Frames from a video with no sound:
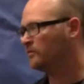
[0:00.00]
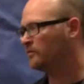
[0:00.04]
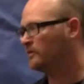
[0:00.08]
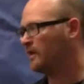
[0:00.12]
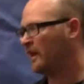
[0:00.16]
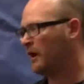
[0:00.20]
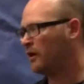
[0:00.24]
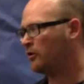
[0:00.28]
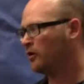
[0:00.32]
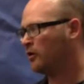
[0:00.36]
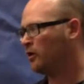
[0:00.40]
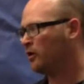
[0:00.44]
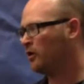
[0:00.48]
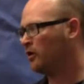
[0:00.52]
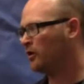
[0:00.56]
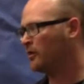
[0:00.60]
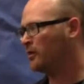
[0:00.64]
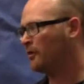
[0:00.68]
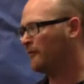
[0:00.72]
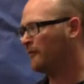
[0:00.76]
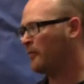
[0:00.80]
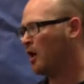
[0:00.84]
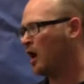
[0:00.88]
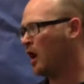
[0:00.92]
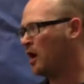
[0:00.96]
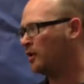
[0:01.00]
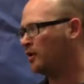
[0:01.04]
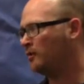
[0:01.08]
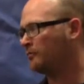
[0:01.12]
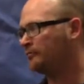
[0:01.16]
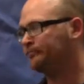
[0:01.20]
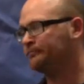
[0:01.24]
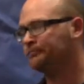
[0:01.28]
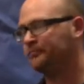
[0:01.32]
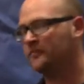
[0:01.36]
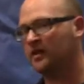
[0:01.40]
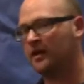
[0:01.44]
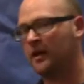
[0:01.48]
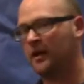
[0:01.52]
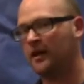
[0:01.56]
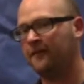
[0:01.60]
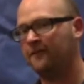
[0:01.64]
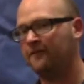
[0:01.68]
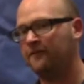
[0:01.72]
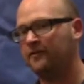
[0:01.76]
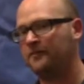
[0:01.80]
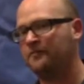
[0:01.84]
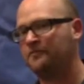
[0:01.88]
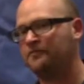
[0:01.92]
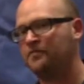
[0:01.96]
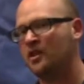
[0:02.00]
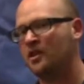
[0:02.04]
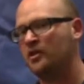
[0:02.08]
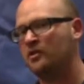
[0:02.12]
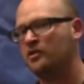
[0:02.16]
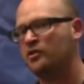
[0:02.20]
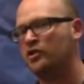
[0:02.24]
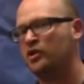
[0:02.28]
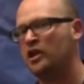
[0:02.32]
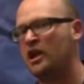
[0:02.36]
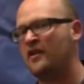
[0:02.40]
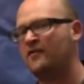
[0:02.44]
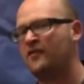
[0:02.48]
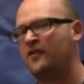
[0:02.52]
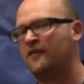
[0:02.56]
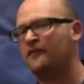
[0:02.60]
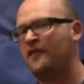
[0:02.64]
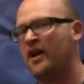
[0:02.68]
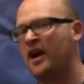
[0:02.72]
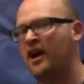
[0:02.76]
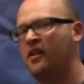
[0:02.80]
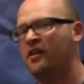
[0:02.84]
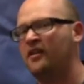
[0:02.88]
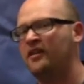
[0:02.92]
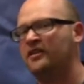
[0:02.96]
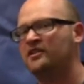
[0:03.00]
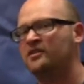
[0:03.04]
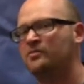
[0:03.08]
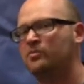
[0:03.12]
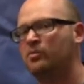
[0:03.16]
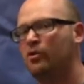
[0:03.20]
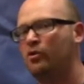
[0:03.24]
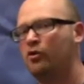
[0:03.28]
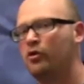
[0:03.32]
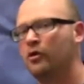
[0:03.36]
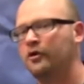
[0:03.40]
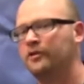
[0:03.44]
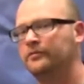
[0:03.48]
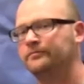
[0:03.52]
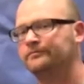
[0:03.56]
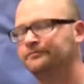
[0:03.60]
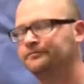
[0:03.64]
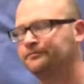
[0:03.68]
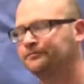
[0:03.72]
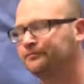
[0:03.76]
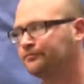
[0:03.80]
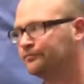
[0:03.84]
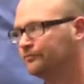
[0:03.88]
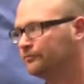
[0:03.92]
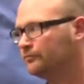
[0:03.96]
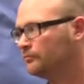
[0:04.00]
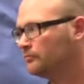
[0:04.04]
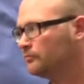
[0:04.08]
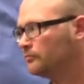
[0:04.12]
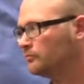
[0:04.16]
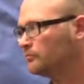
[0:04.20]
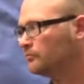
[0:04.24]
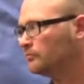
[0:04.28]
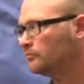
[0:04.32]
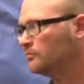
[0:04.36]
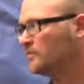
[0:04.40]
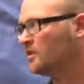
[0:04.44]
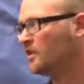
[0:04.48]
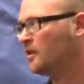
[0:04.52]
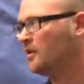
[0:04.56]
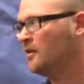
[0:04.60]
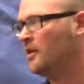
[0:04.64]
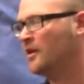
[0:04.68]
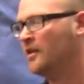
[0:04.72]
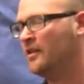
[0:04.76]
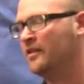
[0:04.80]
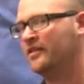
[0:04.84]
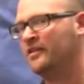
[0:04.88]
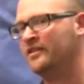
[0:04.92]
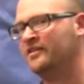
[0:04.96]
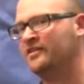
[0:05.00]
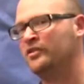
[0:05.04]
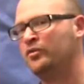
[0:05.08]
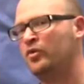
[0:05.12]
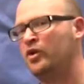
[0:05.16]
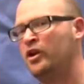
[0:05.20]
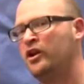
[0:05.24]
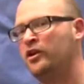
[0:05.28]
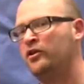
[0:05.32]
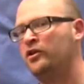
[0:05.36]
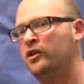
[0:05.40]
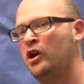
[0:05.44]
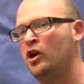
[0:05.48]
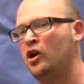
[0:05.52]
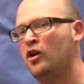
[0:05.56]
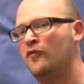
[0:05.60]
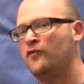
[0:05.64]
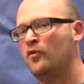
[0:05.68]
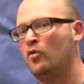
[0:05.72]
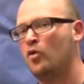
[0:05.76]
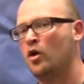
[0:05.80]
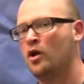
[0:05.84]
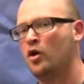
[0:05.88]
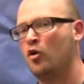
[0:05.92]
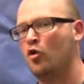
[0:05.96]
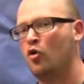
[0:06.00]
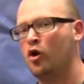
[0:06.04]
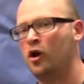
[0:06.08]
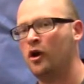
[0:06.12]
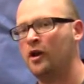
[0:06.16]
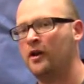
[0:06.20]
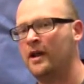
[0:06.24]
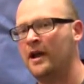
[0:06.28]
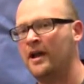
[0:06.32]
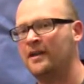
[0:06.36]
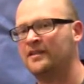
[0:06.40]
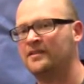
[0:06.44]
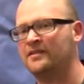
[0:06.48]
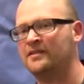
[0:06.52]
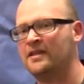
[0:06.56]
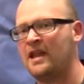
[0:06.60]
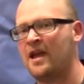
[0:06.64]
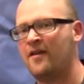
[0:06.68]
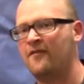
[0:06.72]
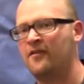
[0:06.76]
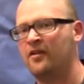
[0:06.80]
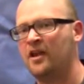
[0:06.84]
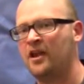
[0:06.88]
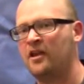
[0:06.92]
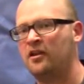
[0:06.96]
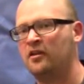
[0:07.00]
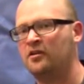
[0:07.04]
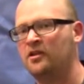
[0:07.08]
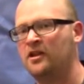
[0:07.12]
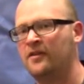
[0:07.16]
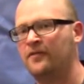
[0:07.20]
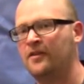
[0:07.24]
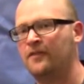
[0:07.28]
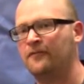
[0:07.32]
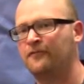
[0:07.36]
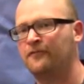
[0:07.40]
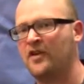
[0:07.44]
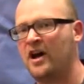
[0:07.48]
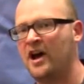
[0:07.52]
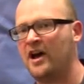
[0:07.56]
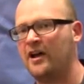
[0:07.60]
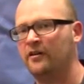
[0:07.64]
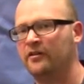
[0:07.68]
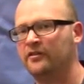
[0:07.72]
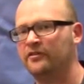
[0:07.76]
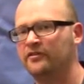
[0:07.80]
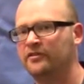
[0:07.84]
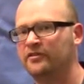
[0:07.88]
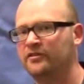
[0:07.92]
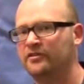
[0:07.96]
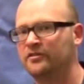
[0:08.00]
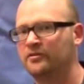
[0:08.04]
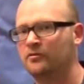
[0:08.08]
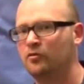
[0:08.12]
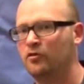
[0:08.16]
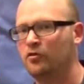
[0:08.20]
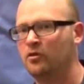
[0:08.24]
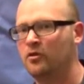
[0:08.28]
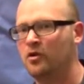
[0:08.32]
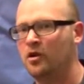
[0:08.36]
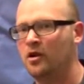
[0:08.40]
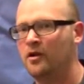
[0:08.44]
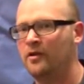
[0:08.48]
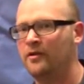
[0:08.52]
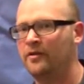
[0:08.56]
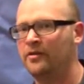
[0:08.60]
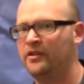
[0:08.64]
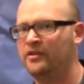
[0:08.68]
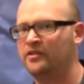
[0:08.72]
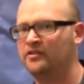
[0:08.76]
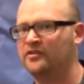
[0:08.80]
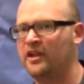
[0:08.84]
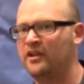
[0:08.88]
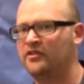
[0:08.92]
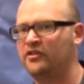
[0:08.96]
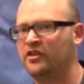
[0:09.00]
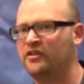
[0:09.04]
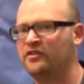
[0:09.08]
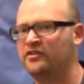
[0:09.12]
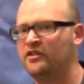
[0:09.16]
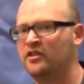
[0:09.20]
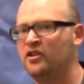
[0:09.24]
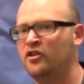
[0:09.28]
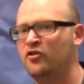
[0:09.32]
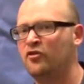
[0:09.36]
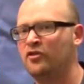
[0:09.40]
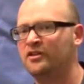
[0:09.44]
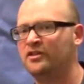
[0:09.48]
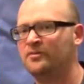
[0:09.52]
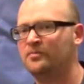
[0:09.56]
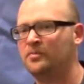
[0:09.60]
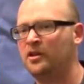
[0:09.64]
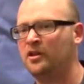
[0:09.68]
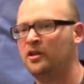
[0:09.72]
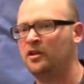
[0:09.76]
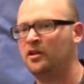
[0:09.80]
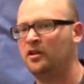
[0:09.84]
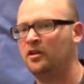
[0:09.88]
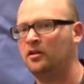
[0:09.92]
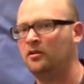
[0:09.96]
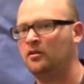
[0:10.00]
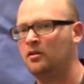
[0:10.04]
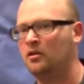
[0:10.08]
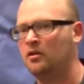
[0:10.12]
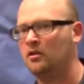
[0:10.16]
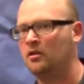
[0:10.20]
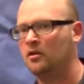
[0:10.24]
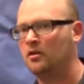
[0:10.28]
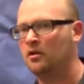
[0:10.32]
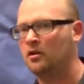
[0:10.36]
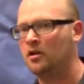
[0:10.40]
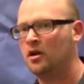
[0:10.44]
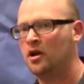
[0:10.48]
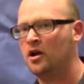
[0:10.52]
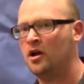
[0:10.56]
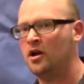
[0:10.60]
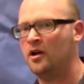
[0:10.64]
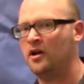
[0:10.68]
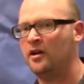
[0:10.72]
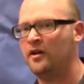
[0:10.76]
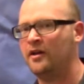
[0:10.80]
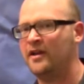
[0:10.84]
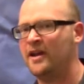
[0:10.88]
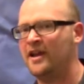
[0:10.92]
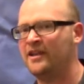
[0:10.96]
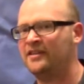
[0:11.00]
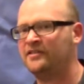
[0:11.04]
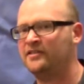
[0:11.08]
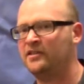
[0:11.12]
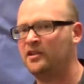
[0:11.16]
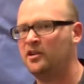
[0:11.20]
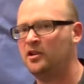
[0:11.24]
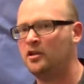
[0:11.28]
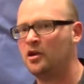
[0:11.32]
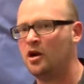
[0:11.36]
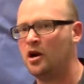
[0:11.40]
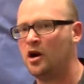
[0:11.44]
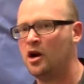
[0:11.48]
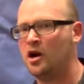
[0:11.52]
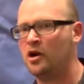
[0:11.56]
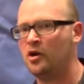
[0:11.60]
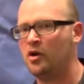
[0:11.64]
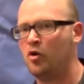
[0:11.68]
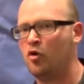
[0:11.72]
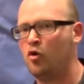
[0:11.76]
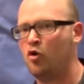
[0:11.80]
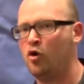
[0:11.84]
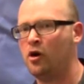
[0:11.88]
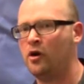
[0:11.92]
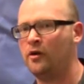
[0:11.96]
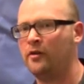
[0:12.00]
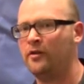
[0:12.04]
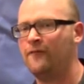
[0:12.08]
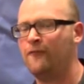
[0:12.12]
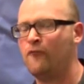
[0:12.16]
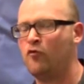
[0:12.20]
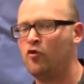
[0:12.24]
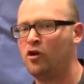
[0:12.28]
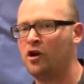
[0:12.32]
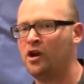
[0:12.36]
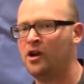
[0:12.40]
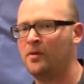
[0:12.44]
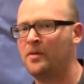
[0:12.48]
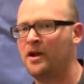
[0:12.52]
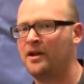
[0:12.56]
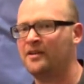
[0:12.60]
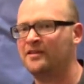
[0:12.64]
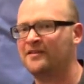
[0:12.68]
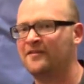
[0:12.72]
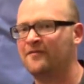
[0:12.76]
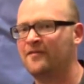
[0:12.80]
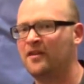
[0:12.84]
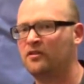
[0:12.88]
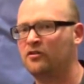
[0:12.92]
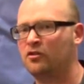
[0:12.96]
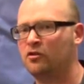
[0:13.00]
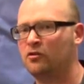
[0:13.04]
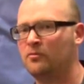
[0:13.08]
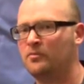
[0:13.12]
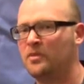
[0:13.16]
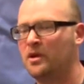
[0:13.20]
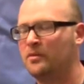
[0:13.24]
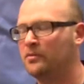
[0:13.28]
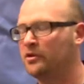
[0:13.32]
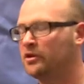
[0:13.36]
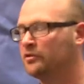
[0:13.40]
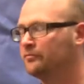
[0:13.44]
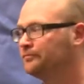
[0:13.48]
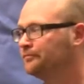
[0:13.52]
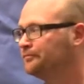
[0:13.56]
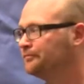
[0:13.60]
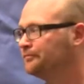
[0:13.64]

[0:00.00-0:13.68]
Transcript: Down here at the bottom left, you have your File Explorer. This is where you'd go if you want to organize and navigate your different files, such as a USB, SD card, or the 4 gigabytes of internal memory.